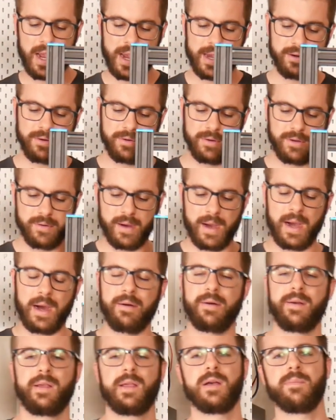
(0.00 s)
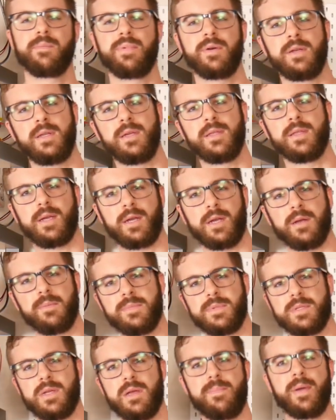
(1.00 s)
I don't know how a company that
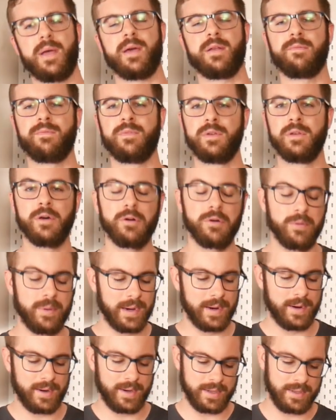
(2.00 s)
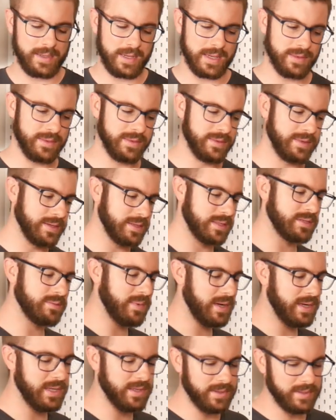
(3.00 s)
comes up out of nowhere can get this
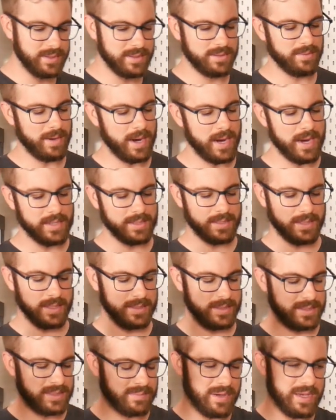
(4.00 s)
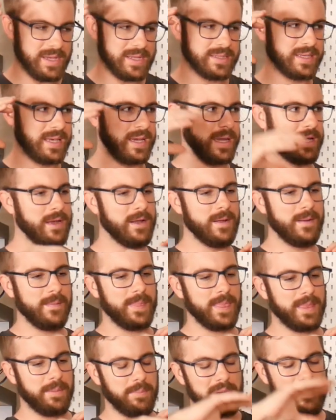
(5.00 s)
many things right because to me it's like
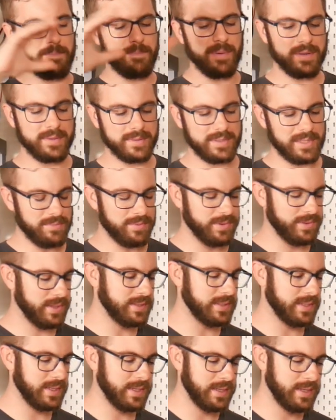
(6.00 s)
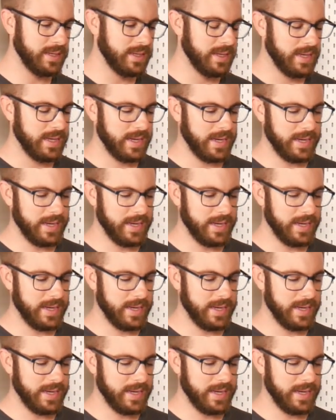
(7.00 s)
pretty ballsy what they did.